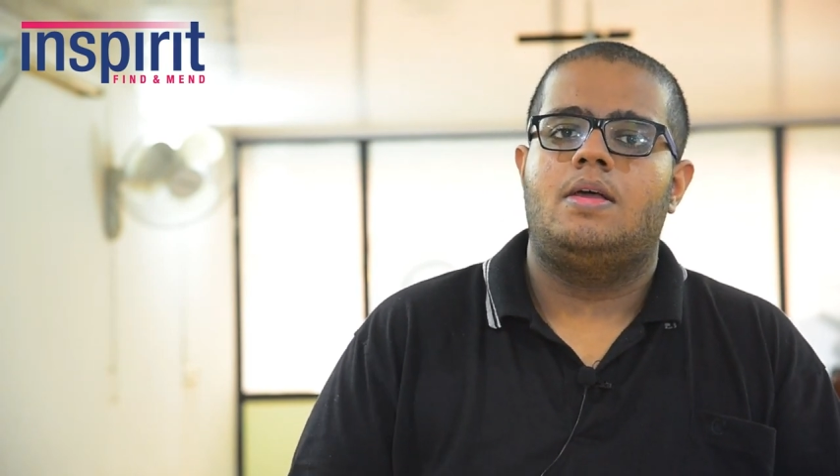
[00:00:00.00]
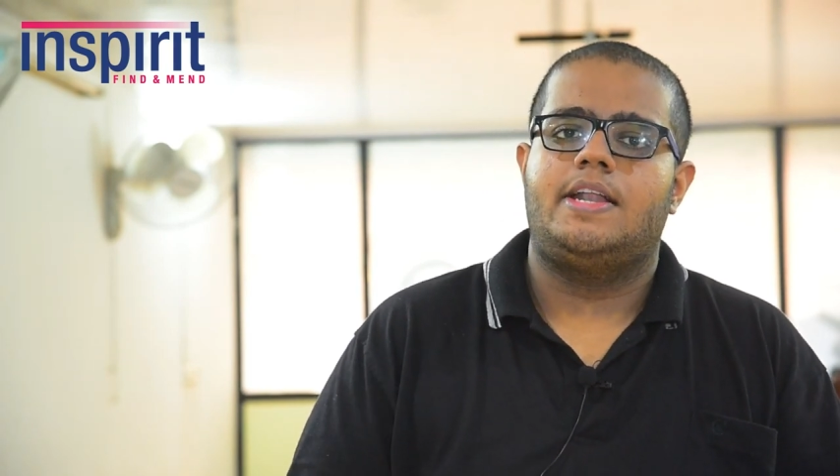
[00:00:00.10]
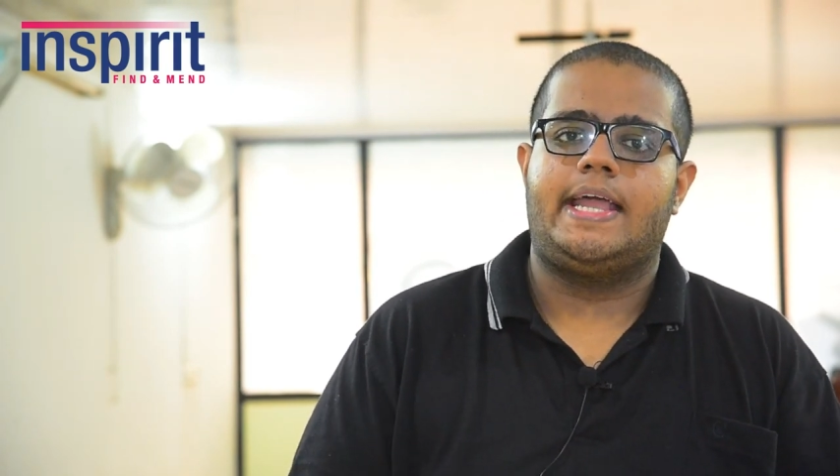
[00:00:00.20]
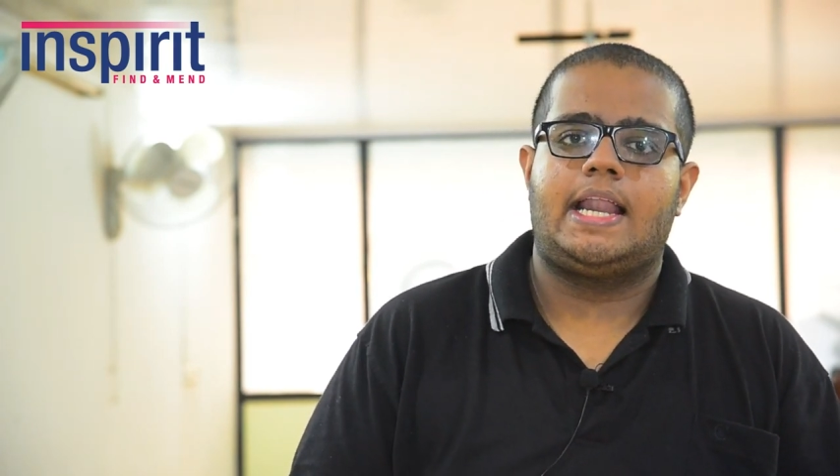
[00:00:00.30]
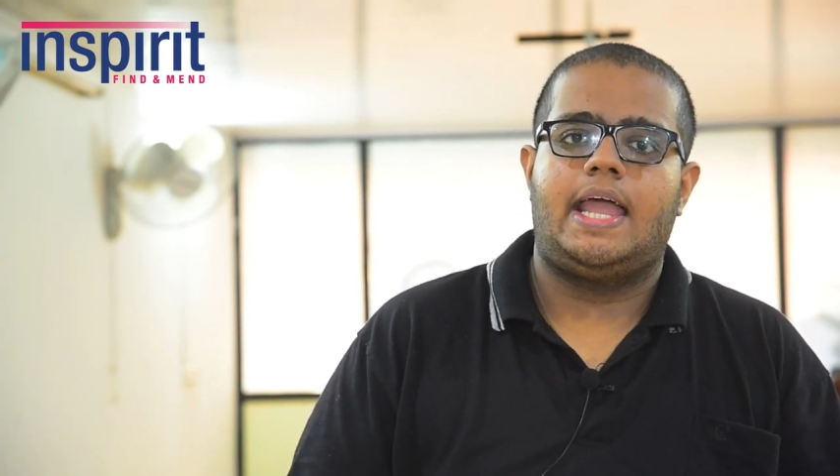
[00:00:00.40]

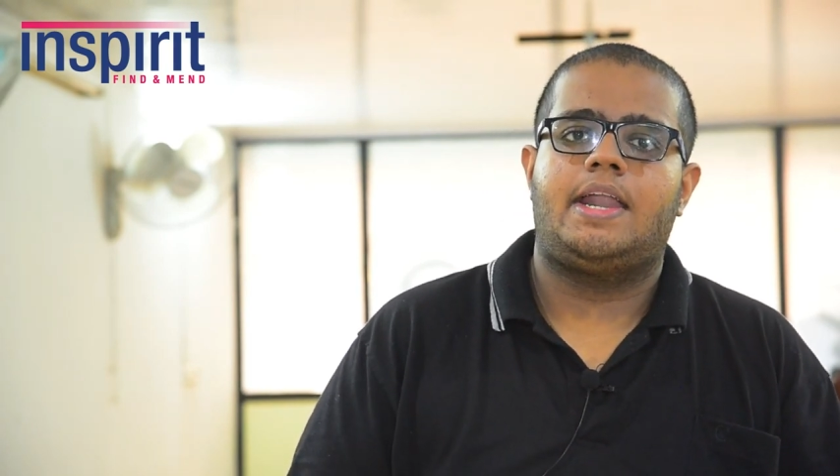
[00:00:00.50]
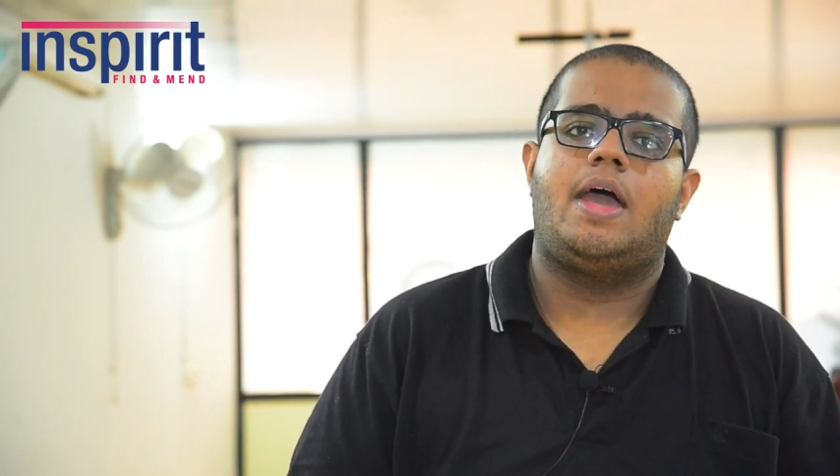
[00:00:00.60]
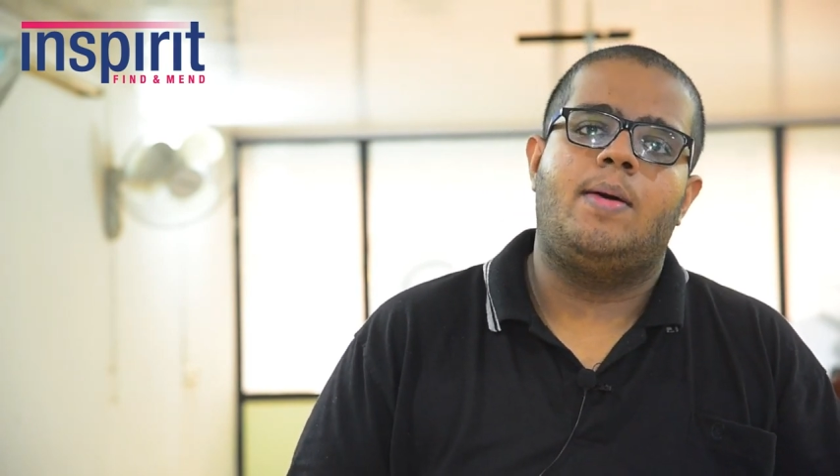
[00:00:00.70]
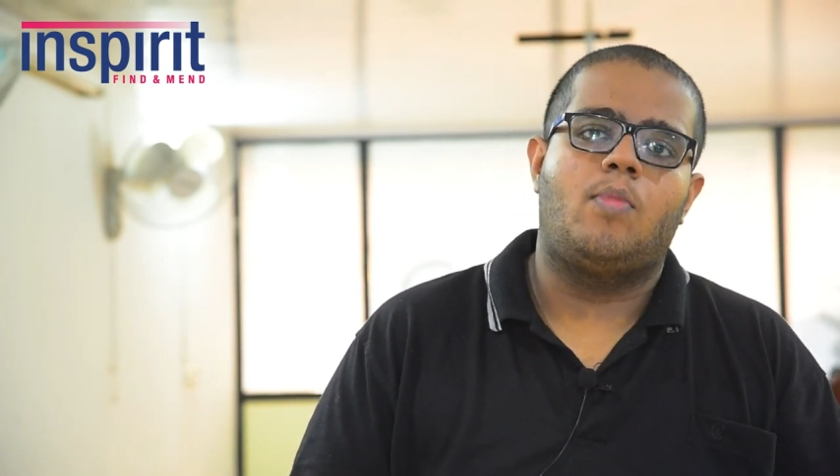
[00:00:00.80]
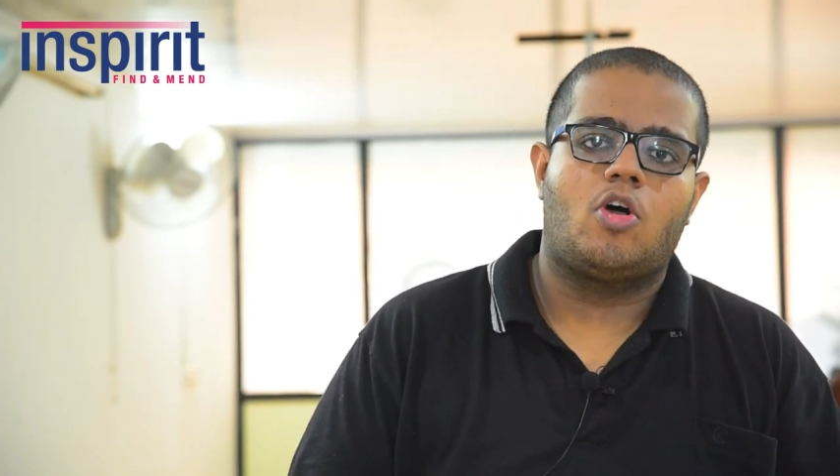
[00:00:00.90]

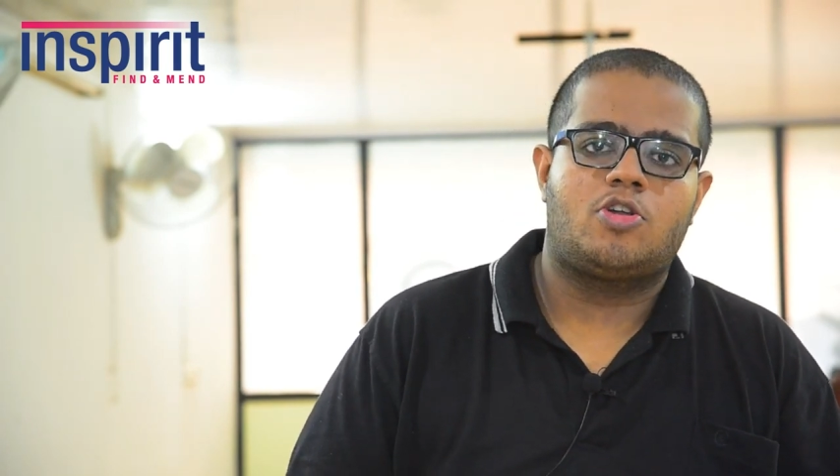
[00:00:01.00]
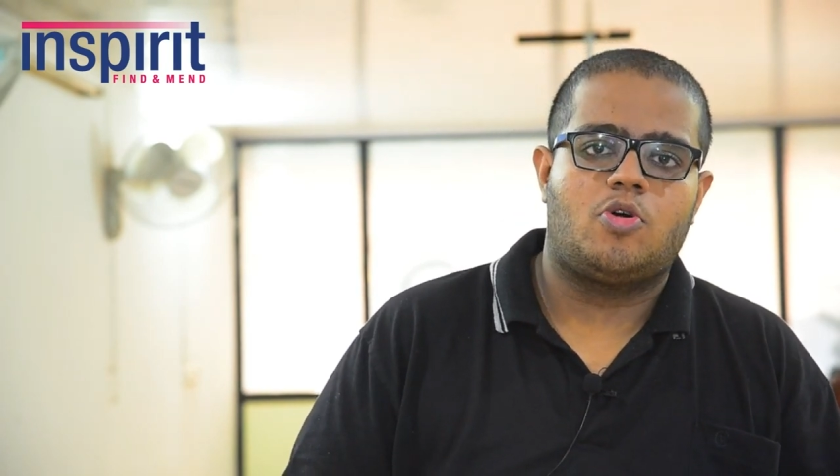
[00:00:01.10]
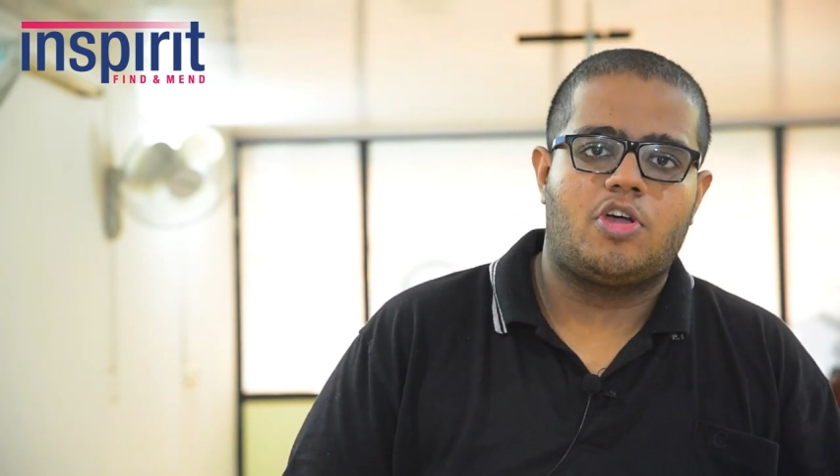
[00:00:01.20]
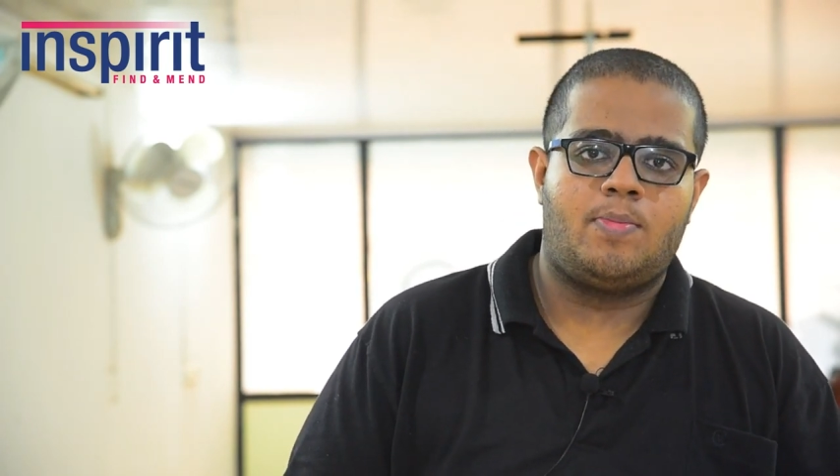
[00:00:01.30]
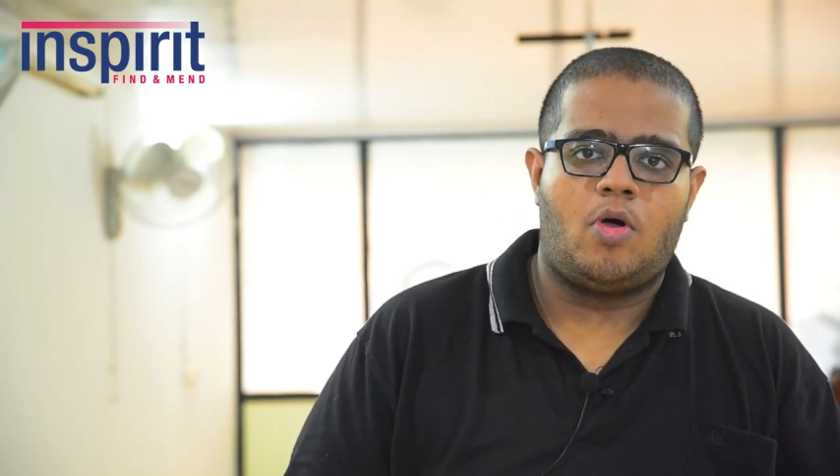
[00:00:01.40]
declared a moratorium